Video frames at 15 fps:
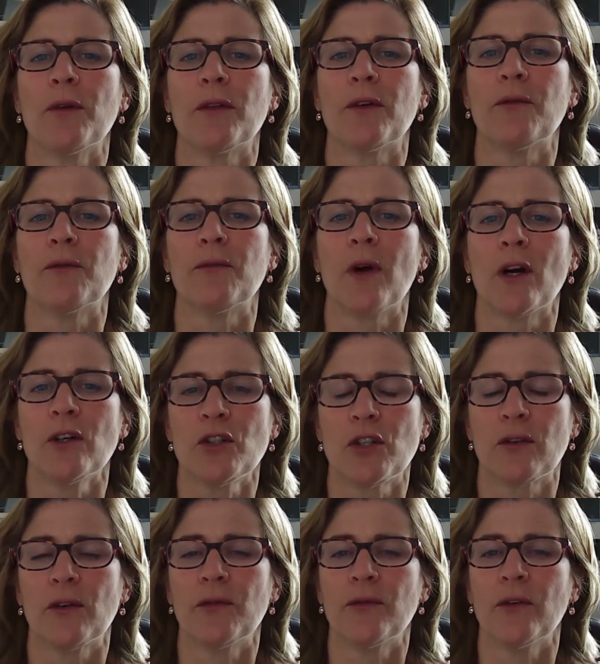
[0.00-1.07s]
the arch of
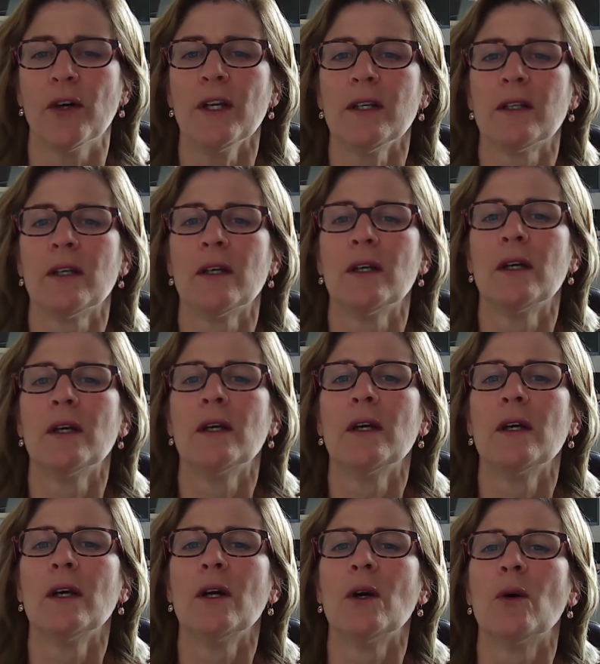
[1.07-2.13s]
the foot,
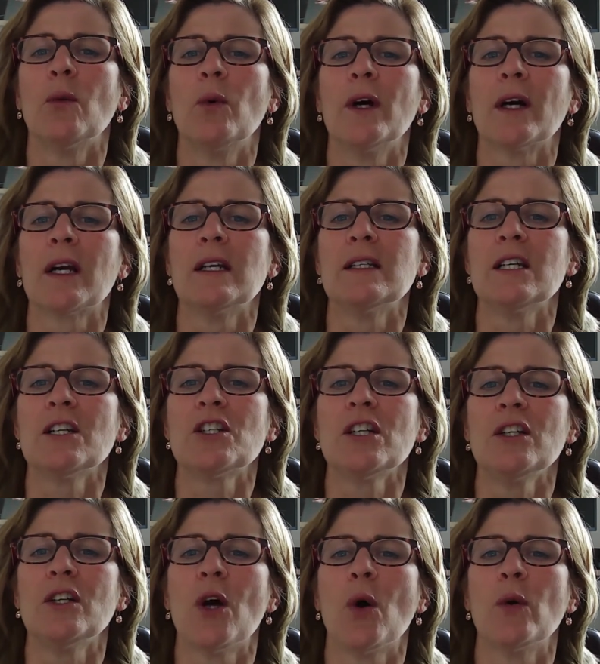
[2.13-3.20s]
where a
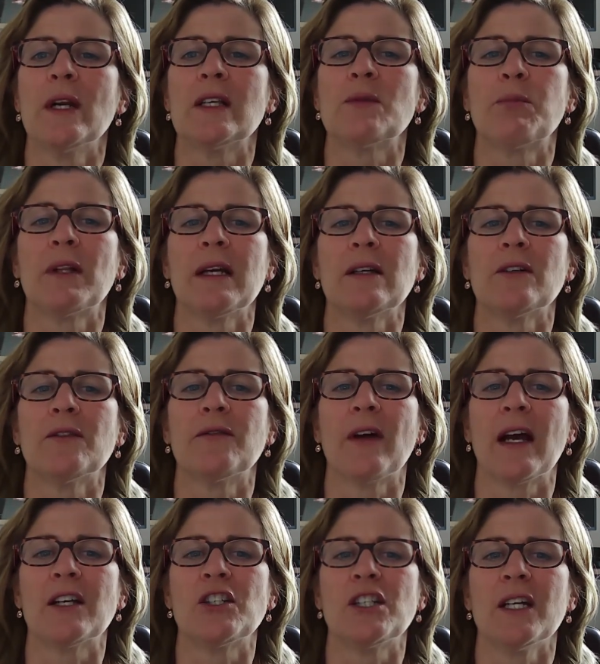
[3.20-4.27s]
condition known as plantar
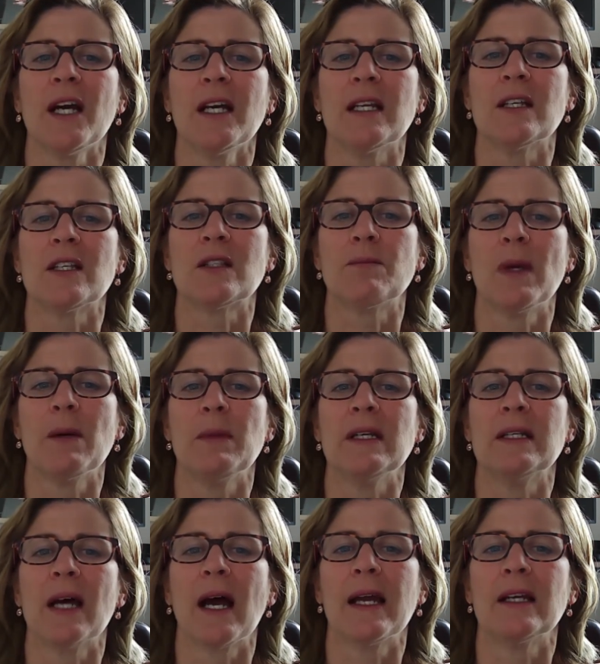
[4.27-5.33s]
fasciitis may be
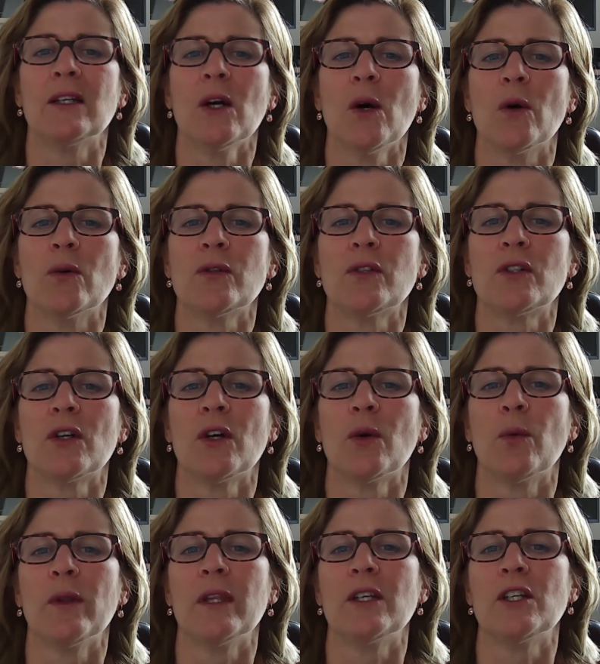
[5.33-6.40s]
diagnosed
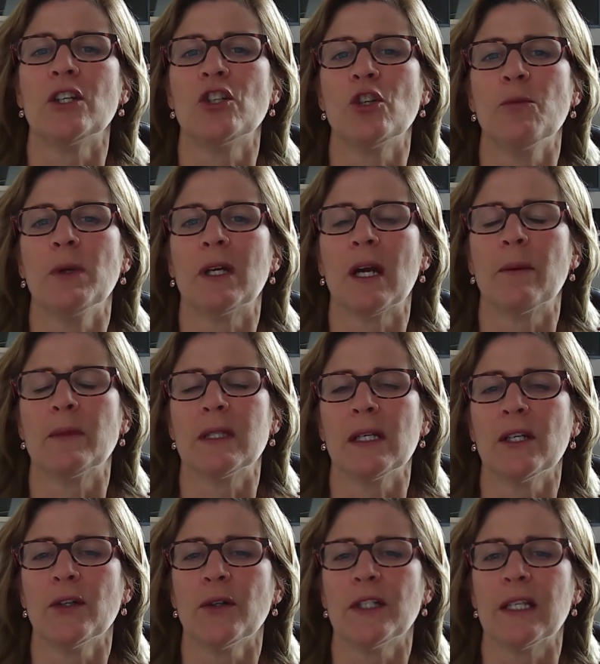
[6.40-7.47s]
when the tissue becomes
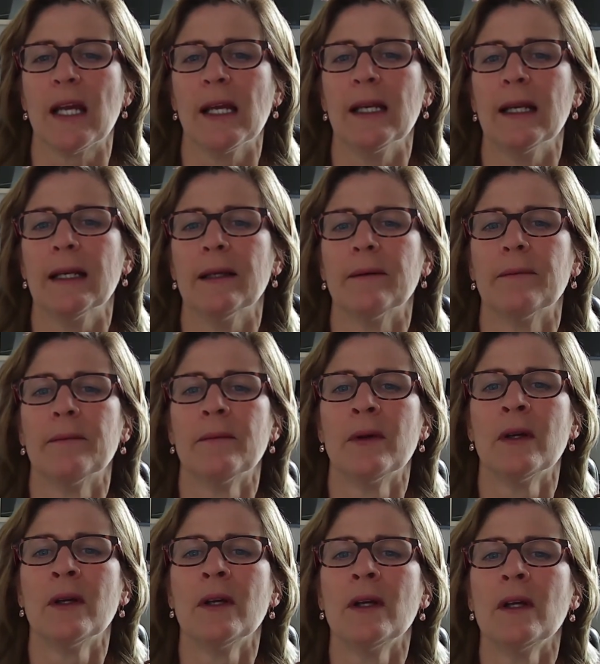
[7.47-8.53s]
irritated.
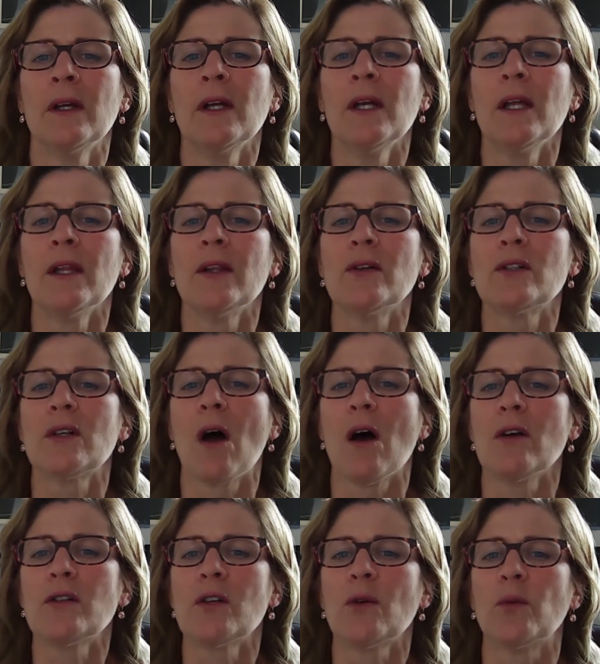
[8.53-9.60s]
There is
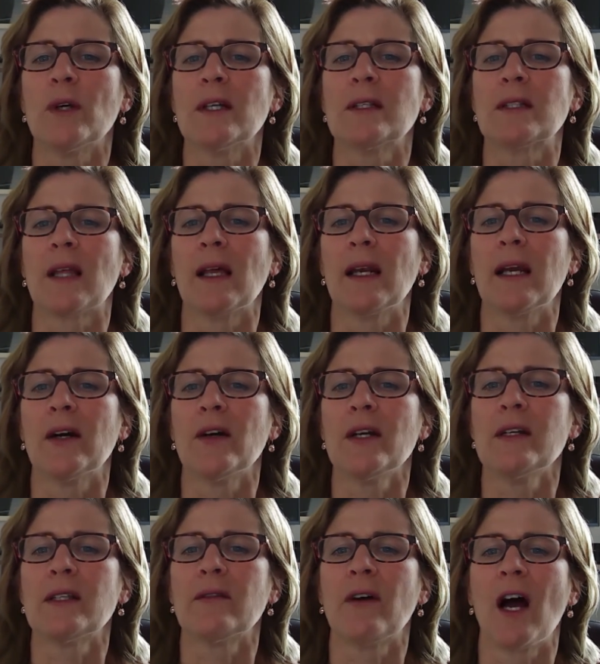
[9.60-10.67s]
also risk that
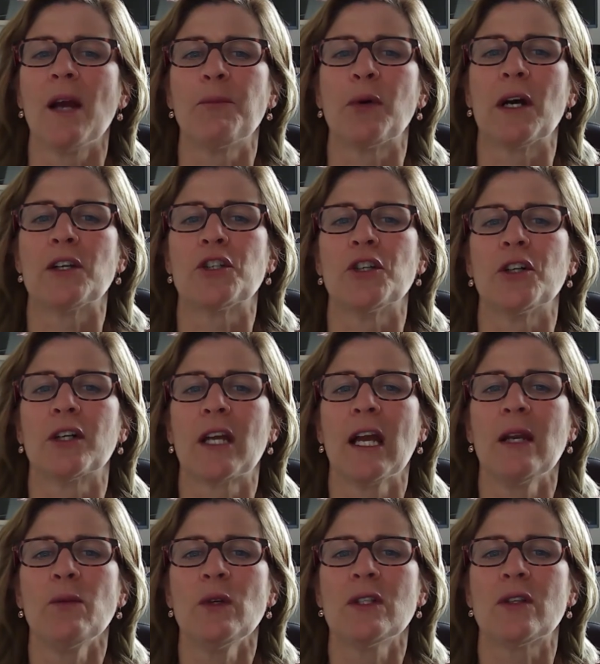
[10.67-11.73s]
areas of high pressure
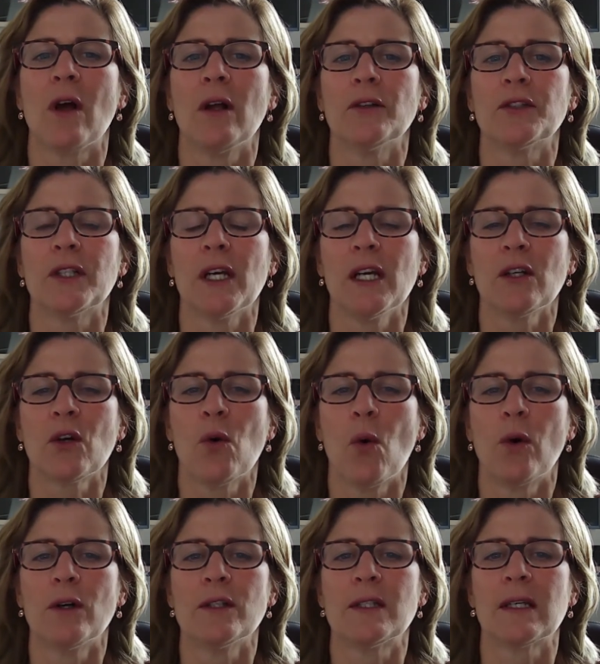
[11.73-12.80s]
can result in
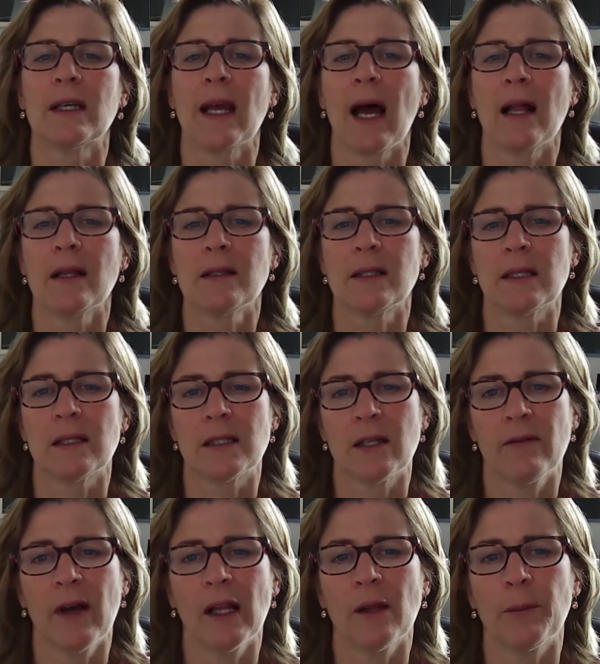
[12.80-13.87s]
corns and calluses
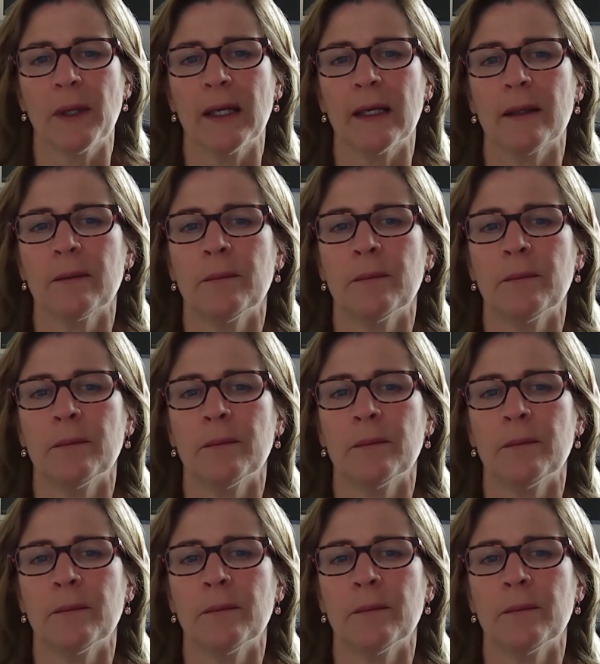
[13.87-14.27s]
developing.